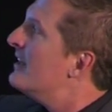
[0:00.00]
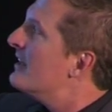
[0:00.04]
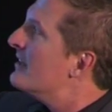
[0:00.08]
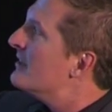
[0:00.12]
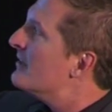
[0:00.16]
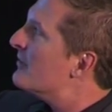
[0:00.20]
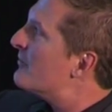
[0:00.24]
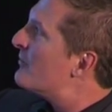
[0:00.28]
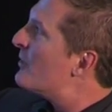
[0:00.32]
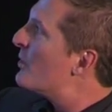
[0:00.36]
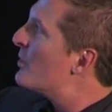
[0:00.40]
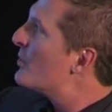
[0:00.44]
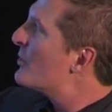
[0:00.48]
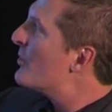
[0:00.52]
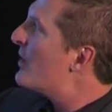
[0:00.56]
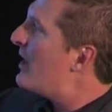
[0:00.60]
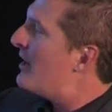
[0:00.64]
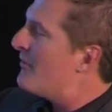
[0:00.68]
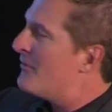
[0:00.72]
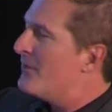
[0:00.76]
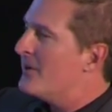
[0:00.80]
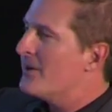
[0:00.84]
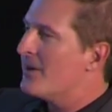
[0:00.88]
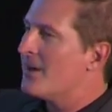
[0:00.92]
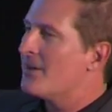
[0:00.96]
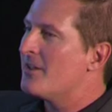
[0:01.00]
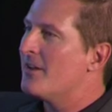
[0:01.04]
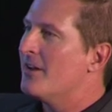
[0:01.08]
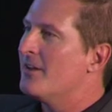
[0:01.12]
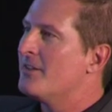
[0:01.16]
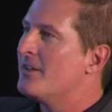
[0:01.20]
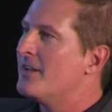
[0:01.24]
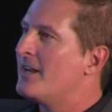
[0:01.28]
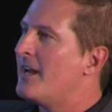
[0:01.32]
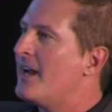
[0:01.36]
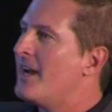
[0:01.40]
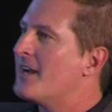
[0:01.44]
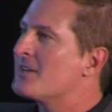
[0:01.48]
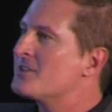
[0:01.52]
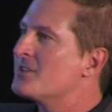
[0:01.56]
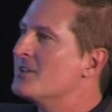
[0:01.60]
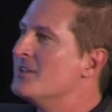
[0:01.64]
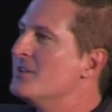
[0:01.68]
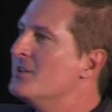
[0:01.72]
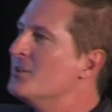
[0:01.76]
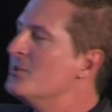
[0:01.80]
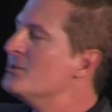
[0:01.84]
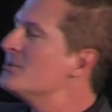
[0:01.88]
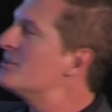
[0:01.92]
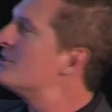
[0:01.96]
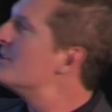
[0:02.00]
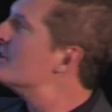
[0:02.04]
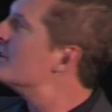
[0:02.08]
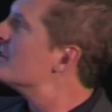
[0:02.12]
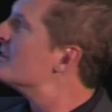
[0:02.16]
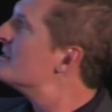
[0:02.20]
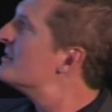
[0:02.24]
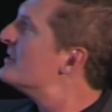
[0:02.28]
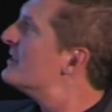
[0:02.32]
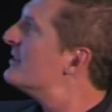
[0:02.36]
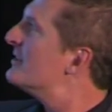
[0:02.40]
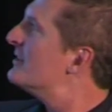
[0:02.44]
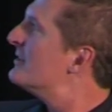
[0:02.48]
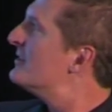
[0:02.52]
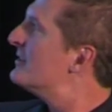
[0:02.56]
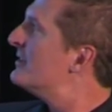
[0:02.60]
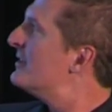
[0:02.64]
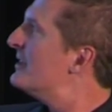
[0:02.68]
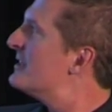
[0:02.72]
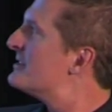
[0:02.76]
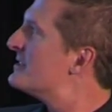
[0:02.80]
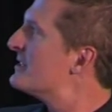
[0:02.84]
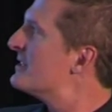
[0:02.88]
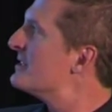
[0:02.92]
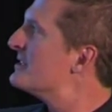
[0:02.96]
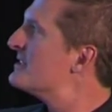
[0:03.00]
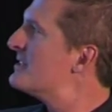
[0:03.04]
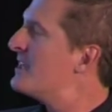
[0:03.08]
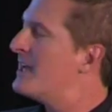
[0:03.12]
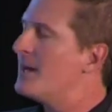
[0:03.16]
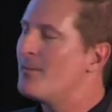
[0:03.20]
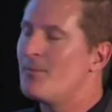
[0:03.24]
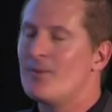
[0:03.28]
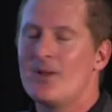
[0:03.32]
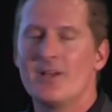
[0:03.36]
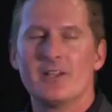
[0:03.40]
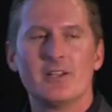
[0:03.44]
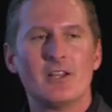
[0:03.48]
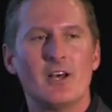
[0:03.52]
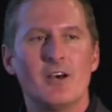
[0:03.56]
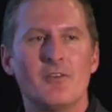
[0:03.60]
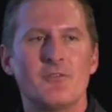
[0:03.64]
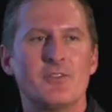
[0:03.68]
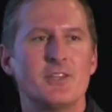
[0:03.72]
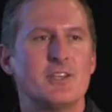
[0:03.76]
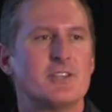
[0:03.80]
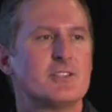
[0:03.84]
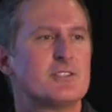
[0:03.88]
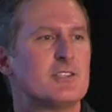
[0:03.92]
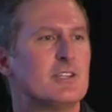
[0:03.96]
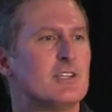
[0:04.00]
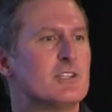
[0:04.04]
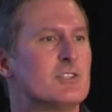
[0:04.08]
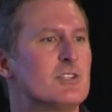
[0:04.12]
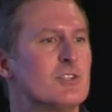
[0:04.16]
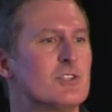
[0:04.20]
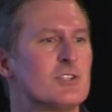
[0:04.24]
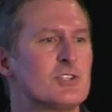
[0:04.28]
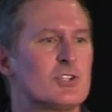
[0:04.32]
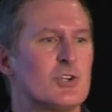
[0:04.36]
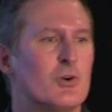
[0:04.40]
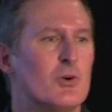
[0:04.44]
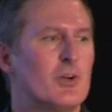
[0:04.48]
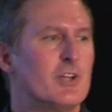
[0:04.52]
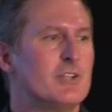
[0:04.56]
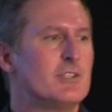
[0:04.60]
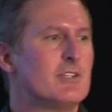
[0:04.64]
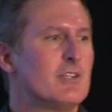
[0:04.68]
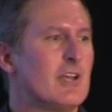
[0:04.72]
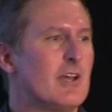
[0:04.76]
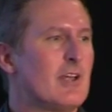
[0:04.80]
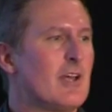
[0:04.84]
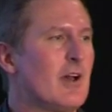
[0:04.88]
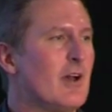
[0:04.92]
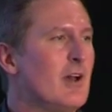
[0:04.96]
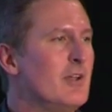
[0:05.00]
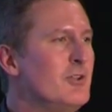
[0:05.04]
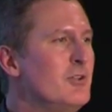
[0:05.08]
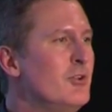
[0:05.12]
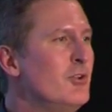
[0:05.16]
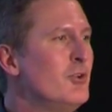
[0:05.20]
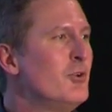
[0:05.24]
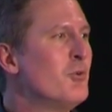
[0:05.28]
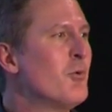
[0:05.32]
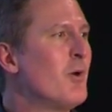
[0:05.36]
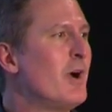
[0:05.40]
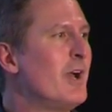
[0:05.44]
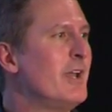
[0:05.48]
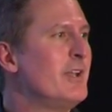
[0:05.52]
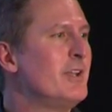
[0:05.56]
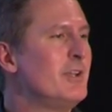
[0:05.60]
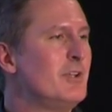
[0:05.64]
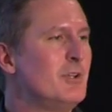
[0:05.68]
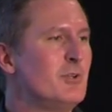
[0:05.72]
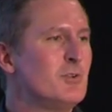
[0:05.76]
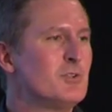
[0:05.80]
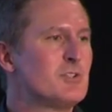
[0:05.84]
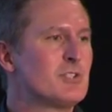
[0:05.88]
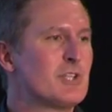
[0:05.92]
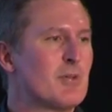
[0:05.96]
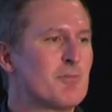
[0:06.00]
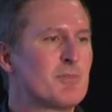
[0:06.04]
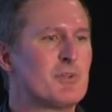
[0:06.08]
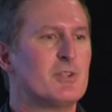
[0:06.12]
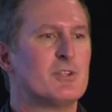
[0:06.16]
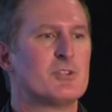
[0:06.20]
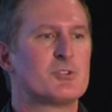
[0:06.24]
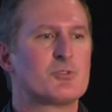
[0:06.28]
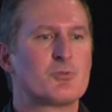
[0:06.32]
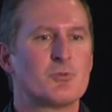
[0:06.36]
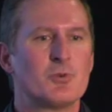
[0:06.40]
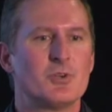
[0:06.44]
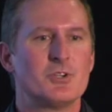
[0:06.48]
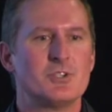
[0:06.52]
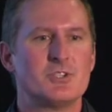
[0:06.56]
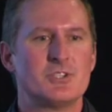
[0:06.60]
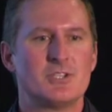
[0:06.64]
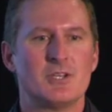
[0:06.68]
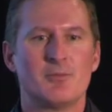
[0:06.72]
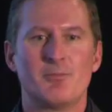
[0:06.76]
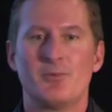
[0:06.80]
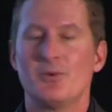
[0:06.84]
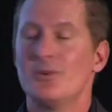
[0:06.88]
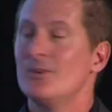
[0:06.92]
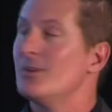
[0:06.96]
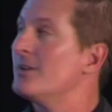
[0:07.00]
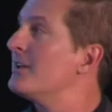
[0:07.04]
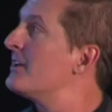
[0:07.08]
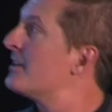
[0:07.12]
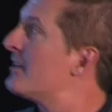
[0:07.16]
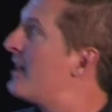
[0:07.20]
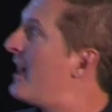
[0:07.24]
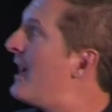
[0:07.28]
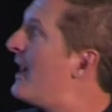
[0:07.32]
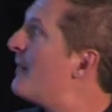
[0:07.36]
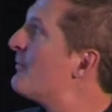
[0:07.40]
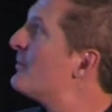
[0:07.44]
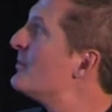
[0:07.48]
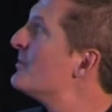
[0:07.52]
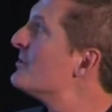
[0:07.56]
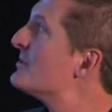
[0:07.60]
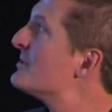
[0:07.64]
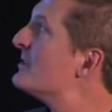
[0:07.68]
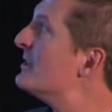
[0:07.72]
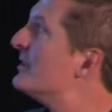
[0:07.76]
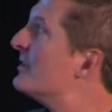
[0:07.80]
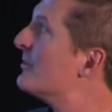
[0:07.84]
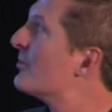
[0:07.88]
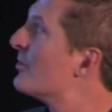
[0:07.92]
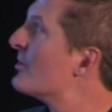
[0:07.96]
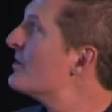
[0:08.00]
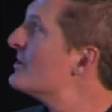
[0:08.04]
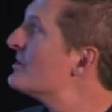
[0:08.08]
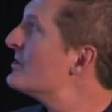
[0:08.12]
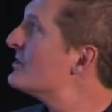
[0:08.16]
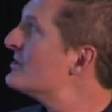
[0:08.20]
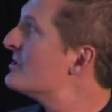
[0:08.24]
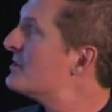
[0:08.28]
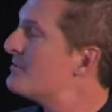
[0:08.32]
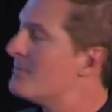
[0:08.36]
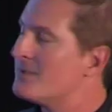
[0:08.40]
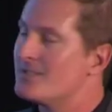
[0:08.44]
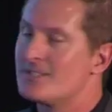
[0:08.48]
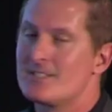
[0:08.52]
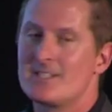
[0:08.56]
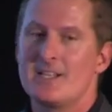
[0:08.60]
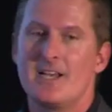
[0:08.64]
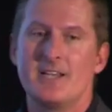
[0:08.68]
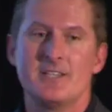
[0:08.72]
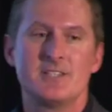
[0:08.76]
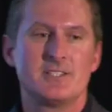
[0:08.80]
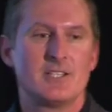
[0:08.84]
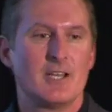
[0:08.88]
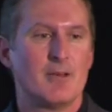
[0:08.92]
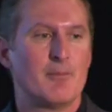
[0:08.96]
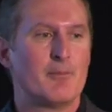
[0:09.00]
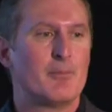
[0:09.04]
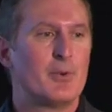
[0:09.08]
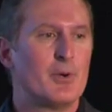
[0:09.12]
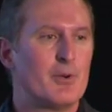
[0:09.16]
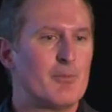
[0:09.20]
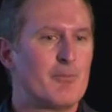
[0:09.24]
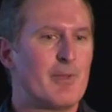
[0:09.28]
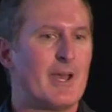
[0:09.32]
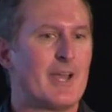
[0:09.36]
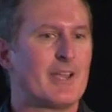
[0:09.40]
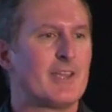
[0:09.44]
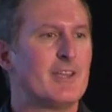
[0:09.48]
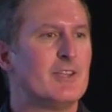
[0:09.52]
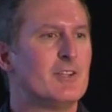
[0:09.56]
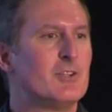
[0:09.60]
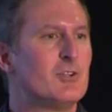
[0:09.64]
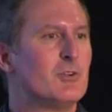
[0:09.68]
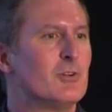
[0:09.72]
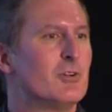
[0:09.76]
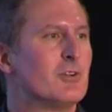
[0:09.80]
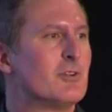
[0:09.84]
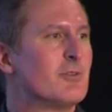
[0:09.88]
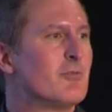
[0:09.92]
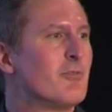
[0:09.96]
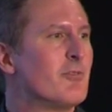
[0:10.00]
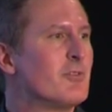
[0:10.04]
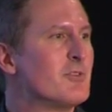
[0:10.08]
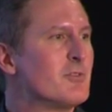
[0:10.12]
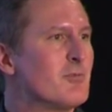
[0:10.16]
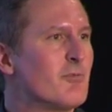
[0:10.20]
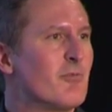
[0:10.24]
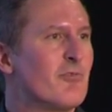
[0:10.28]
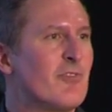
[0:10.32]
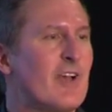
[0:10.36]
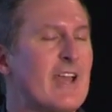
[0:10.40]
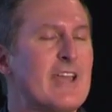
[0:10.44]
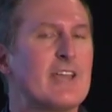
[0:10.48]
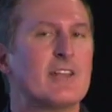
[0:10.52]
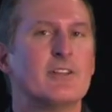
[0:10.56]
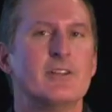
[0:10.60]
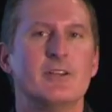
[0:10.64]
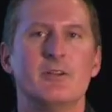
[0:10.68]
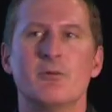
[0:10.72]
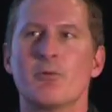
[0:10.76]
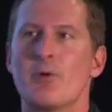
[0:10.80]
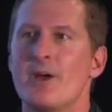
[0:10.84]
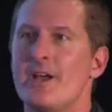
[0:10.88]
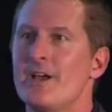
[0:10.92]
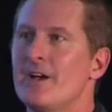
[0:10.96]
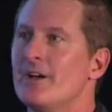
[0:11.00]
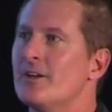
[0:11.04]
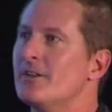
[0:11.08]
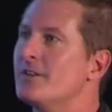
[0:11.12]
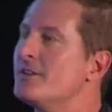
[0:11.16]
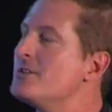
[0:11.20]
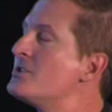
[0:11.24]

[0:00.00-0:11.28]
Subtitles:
The photograph here that I actually used as an example, I love this. It's just showing a new way to use something that's really simple. There are apples and oranges that have been sliced up and put back into a vaguely round